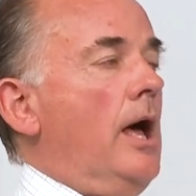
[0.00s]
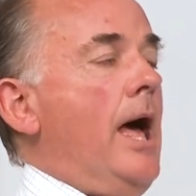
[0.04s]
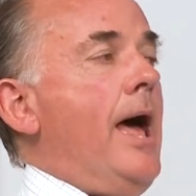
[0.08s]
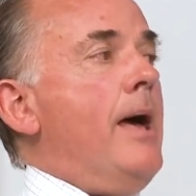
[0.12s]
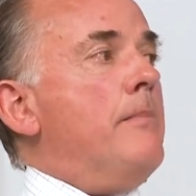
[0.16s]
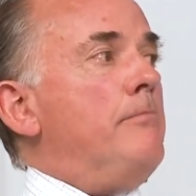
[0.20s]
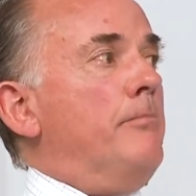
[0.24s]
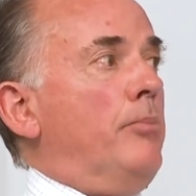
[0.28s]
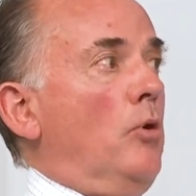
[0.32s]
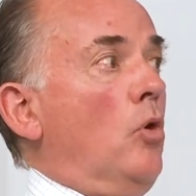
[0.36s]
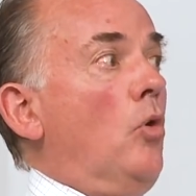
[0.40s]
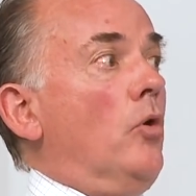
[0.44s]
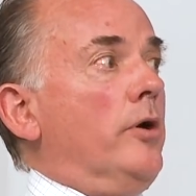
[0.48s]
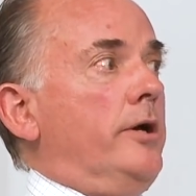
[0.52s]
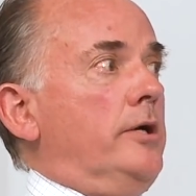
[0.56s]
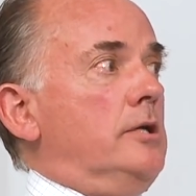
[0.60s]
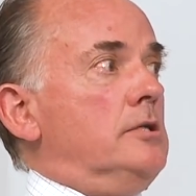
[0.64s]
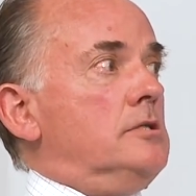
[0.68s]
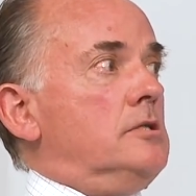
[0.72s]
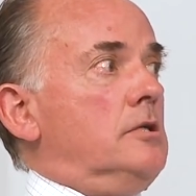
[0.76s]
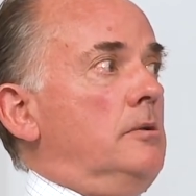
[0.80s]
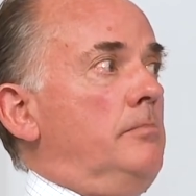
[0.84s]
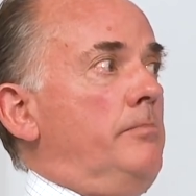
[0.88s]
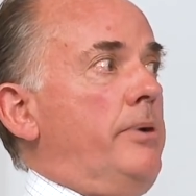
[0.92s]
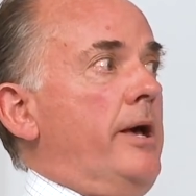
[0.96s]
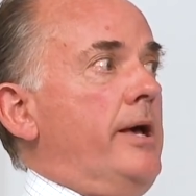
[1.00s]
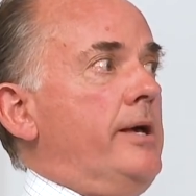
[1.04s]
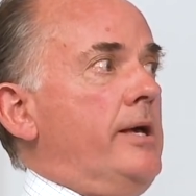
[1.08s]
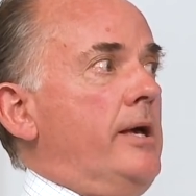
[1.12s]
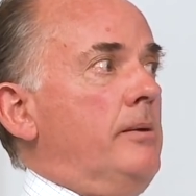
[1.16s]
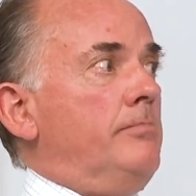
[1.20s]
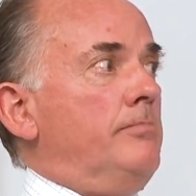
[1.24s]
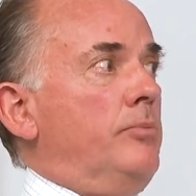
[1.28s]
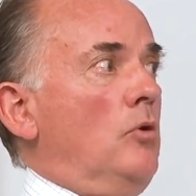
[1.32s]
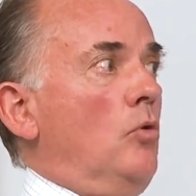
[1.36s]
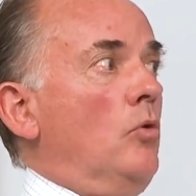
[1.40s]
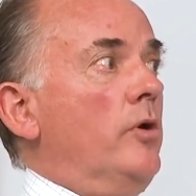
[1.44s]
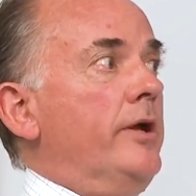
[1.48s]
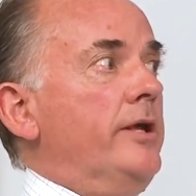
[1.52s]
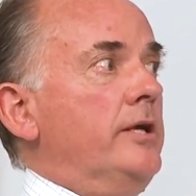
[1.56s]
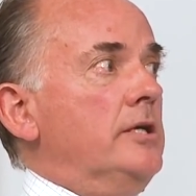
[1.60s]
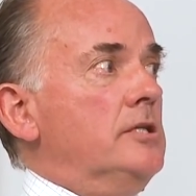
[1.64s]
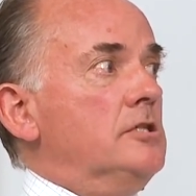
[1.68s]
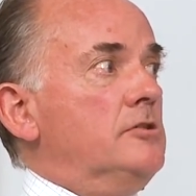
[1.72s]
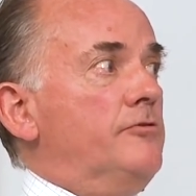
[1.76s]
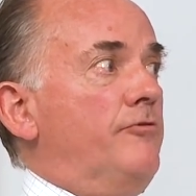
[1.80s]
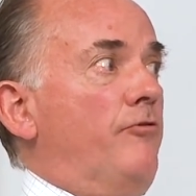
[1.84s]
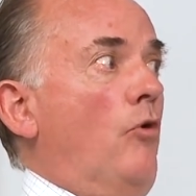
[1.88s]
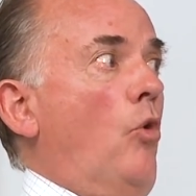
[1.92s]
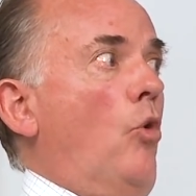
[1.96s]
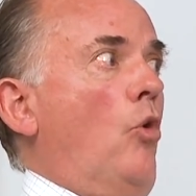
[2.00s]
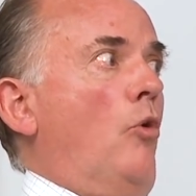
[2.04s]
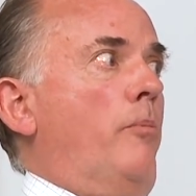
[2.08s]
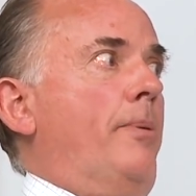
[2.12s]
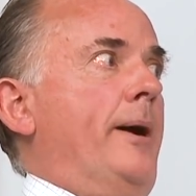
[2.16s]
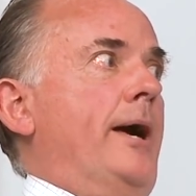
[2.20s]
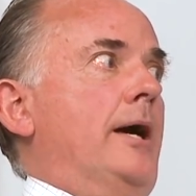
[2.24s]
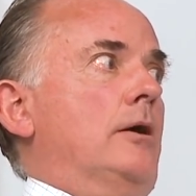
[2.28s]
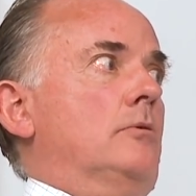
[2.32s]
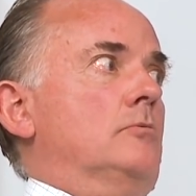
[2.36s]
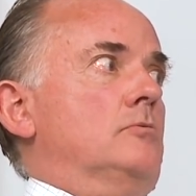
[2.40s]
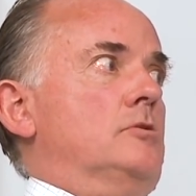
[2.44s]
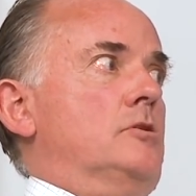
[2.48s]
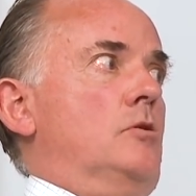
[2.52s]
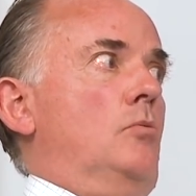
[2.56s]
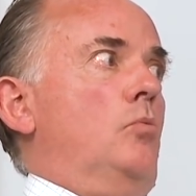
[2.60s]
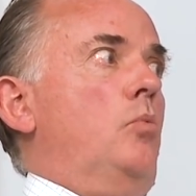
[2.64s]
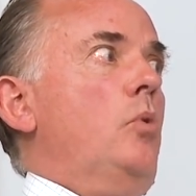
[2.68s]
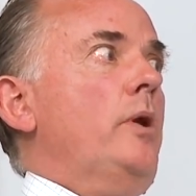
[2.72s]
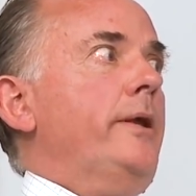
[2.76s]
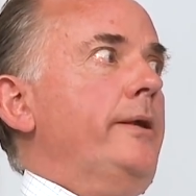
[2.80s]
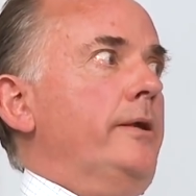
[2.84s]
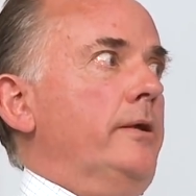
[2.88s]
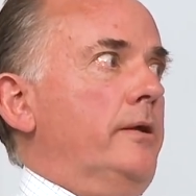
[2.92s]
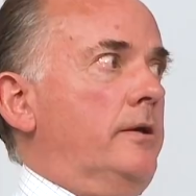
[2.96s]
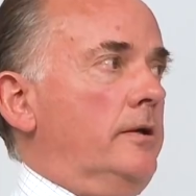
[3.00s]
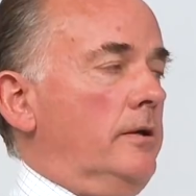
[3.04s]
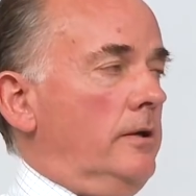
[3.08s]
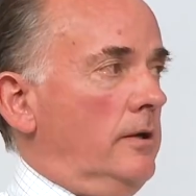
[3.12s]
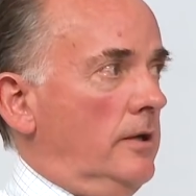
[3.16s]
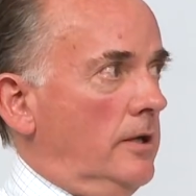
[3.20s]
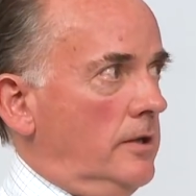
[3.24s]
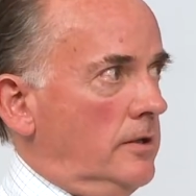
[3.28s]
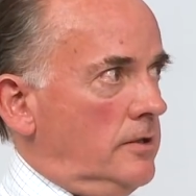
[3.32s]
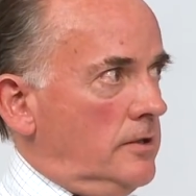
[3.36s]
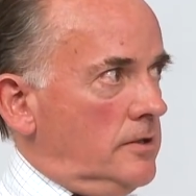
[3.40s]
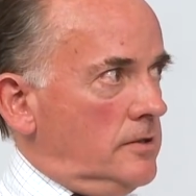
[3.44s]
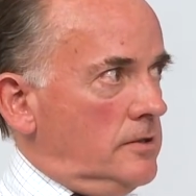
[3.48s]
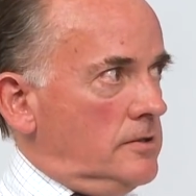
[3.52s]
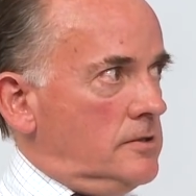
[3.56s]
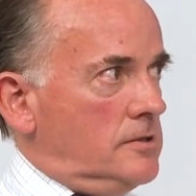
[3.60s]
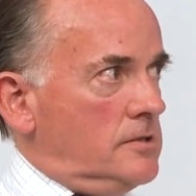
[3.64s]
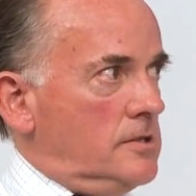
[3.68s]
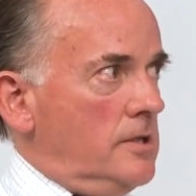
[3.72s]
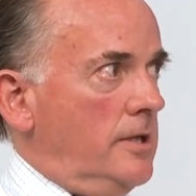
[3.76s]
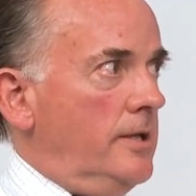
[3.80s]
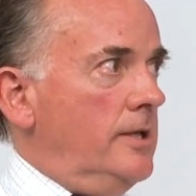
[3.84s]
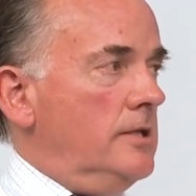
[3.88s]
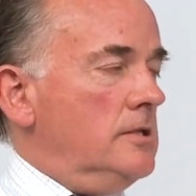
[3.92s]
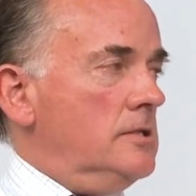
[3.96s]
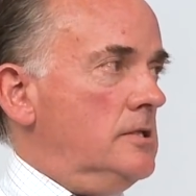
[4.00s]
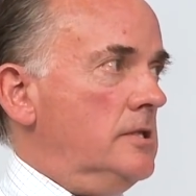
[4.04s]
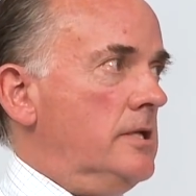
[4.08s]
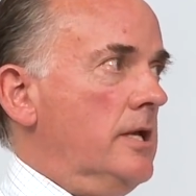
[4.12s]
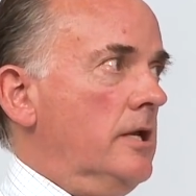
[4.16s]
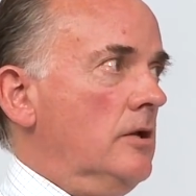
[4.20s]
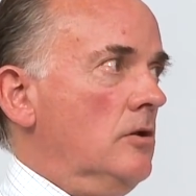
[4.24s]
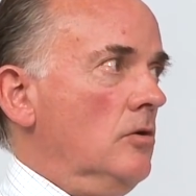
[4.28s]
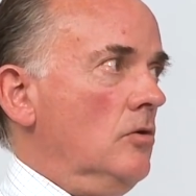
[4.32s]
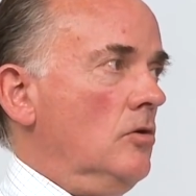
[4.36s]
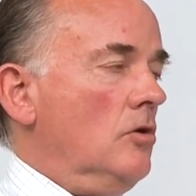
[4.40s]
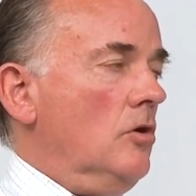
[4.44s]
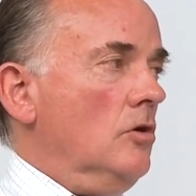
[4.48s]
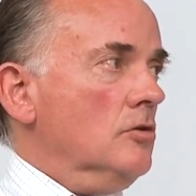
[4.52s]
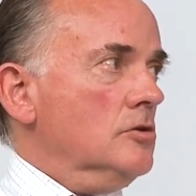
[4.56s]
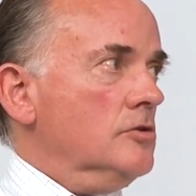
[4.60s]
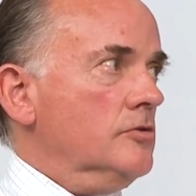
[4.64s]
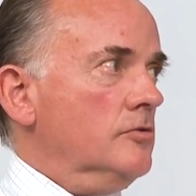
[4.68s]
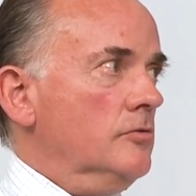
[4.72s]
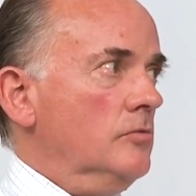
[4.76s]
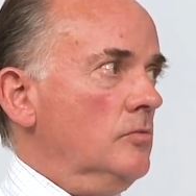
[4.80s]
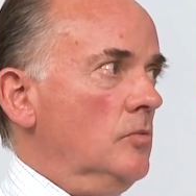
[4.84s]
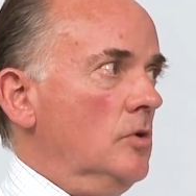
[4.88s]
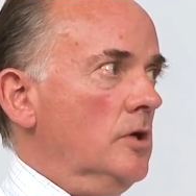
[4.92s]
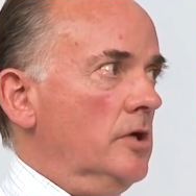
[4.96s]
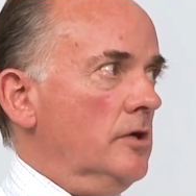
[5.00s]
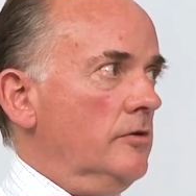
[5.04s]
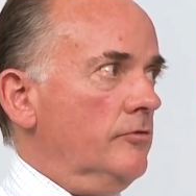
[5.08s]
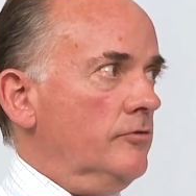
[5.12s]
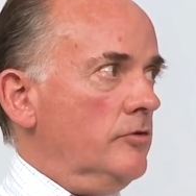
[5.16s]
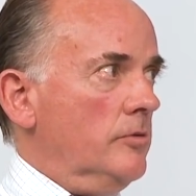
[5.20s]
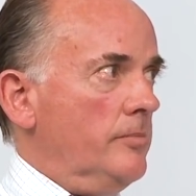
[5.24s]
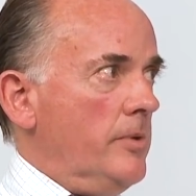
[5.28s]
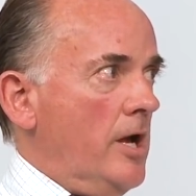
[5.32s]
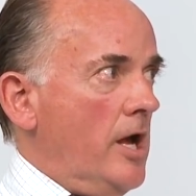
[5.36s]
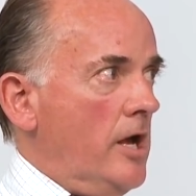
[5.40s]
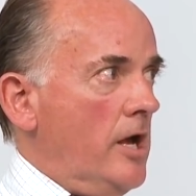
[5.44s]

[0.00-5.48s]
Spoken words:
employers can pay employees £4 a week as incidental costs from working from